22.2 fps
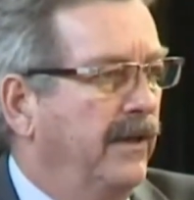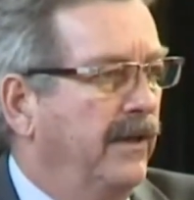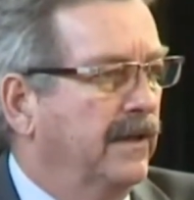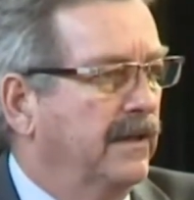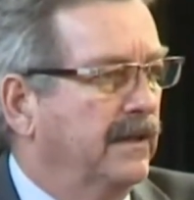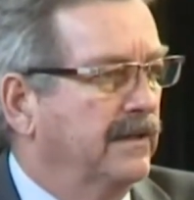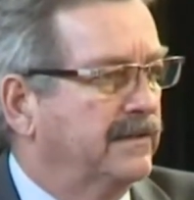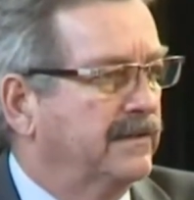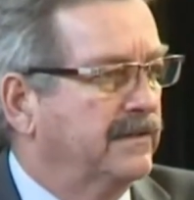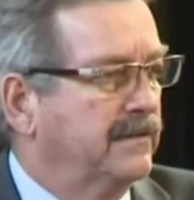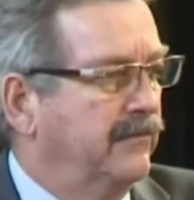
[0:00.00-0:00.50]
I
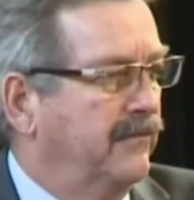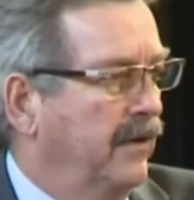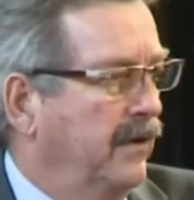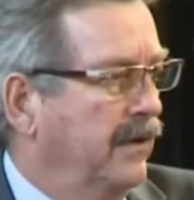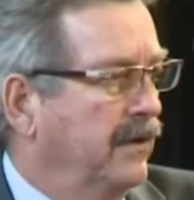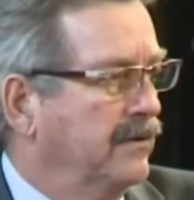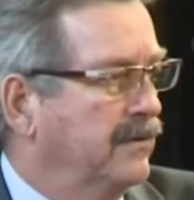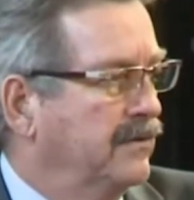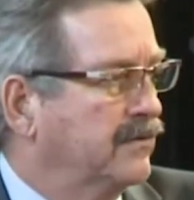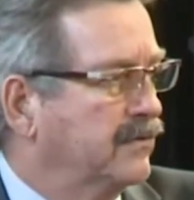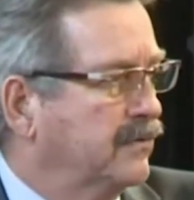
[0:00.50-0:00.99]
think it's
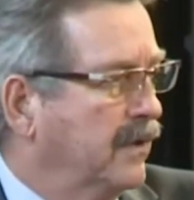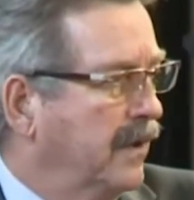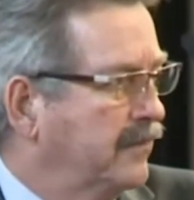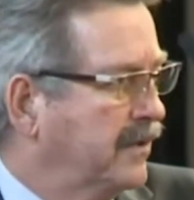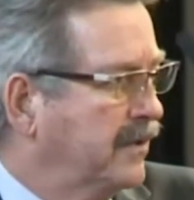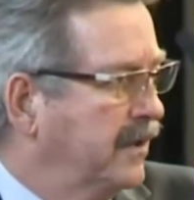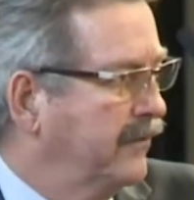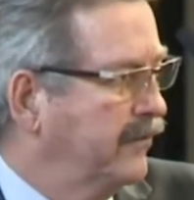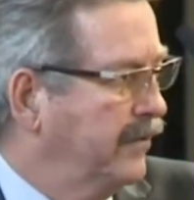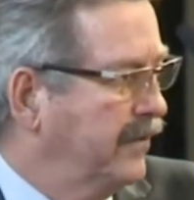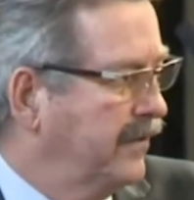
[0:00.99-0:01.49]
very
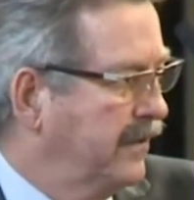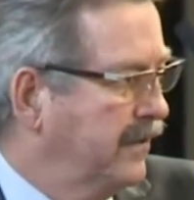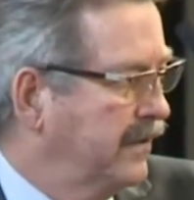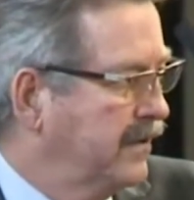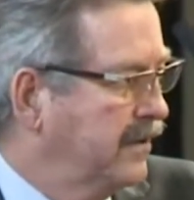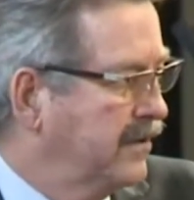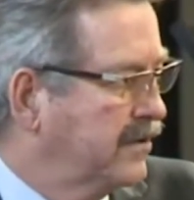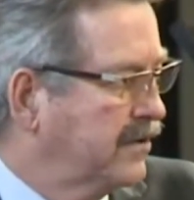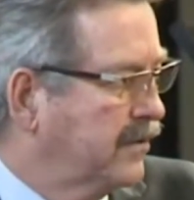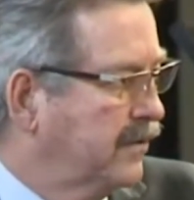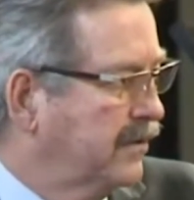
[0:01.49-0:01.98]
disruptive
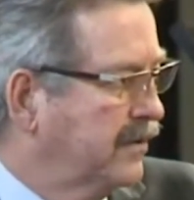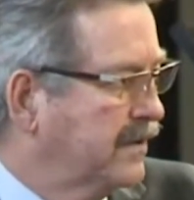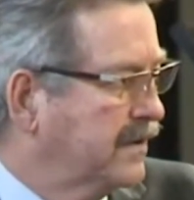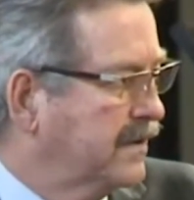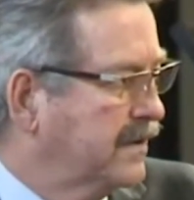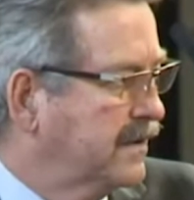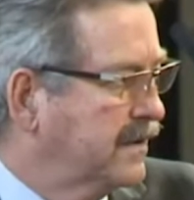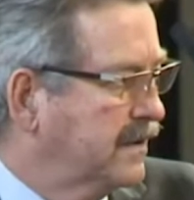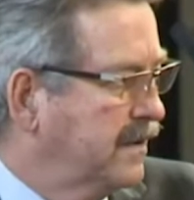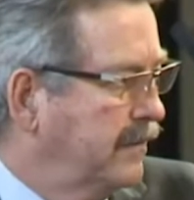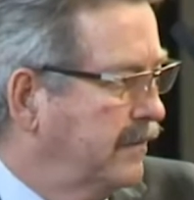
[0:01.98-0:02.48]
within the school
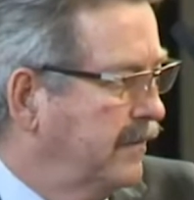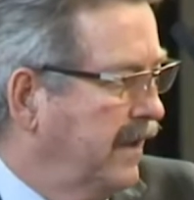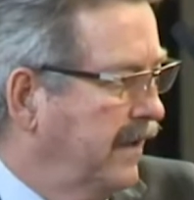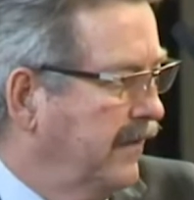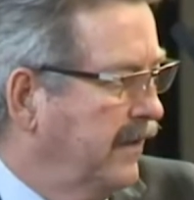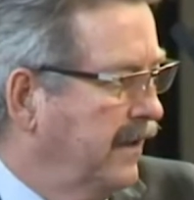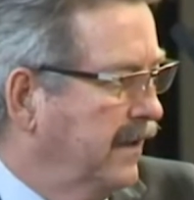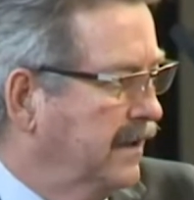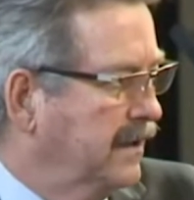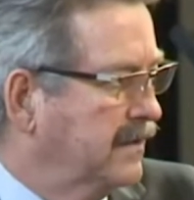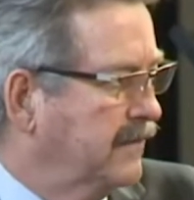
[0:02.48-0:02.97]

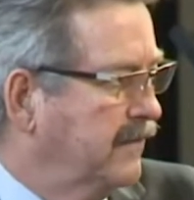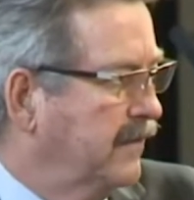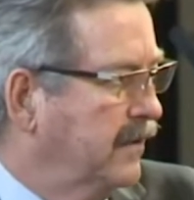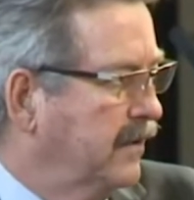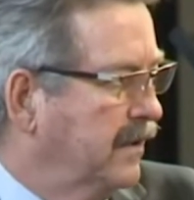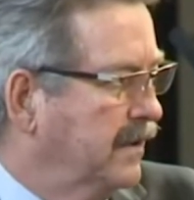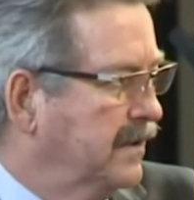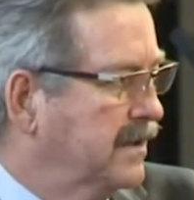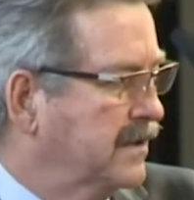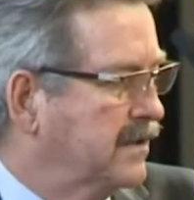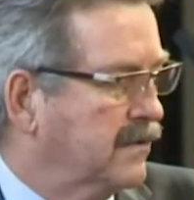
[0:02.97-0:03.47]
system. I think it's
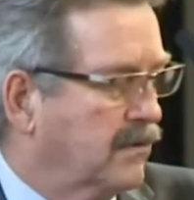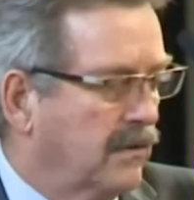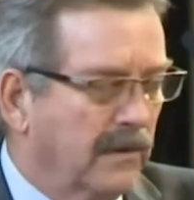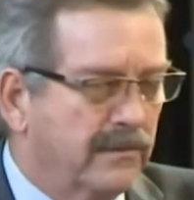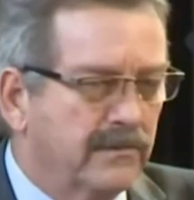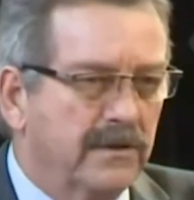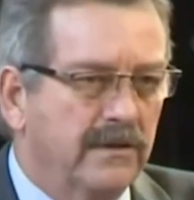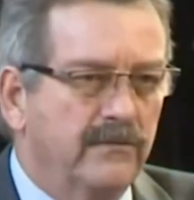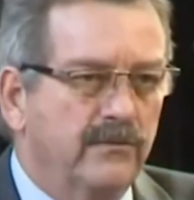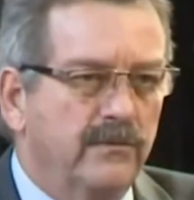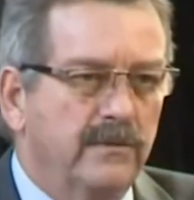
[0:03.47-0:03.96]
very
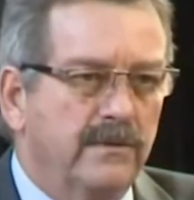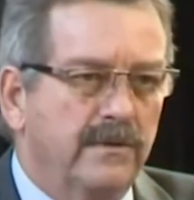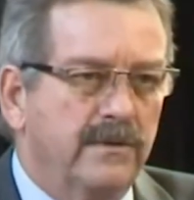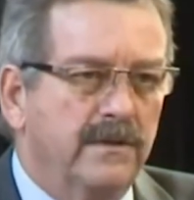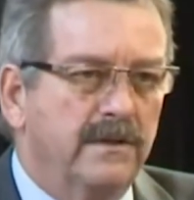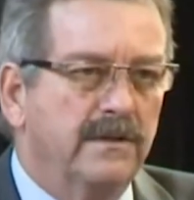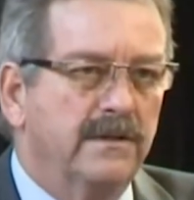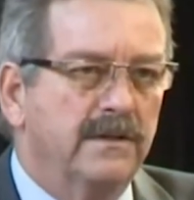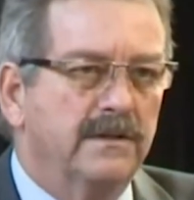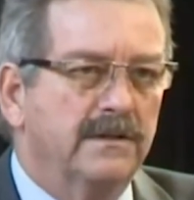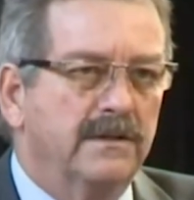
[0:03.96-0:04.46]
disruptive
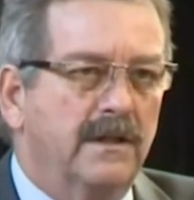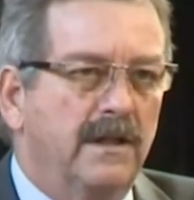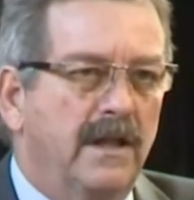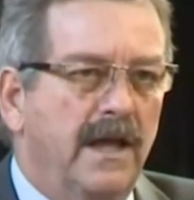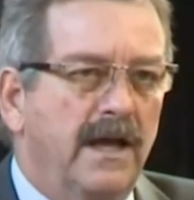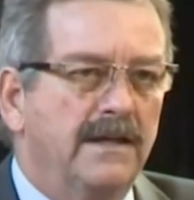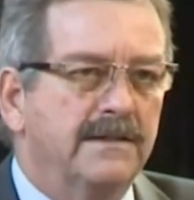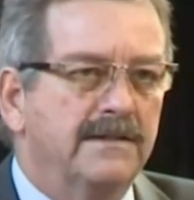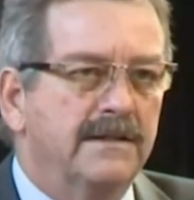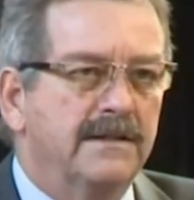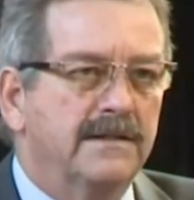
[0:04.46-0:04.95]
within the
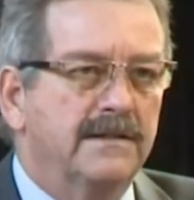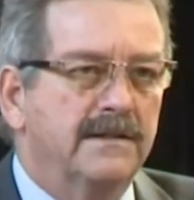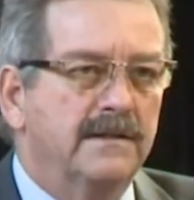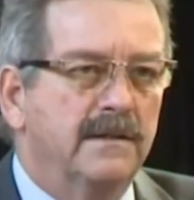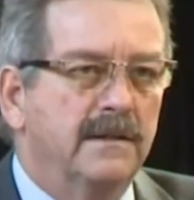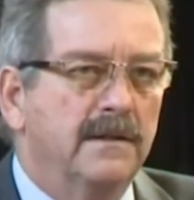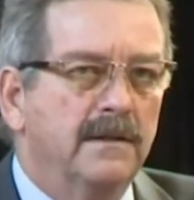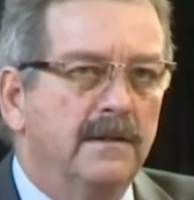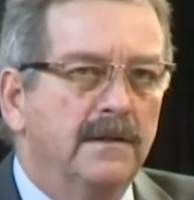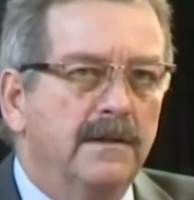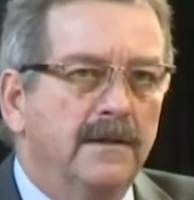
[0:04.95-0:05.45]
classes.